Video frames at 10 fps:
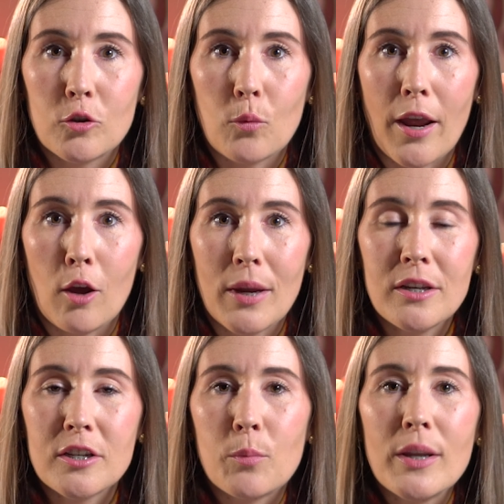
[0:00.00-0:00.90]
to
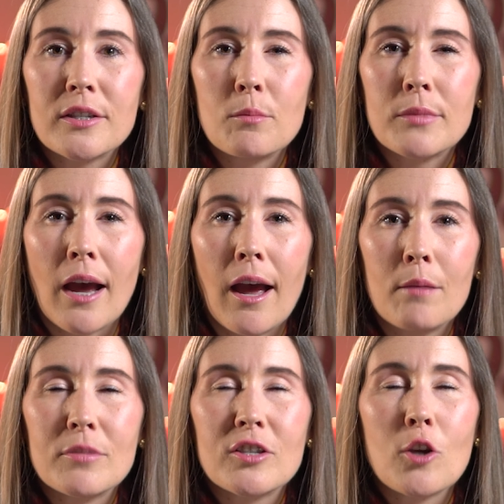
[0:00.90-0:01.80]
Wyoming to spend some
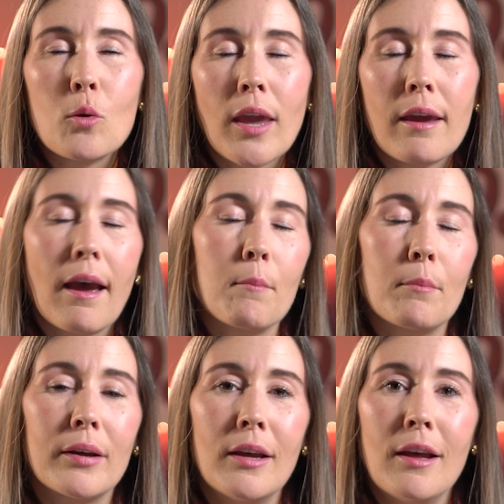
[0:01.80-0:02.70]
time soaking up